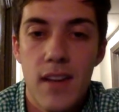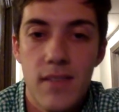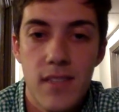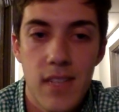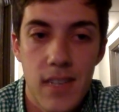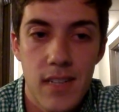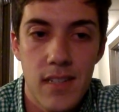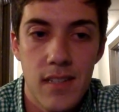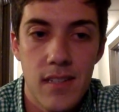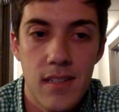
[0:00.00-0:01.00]
of
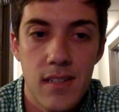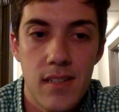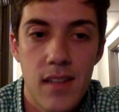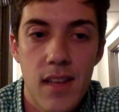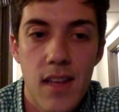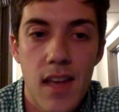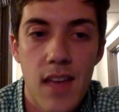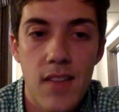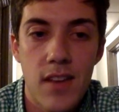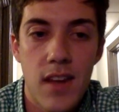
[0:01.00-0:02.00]
sentences
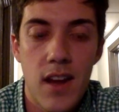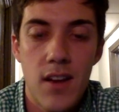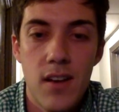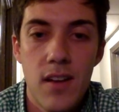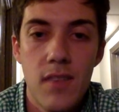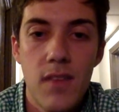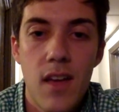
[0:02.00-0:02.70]
in the narrative.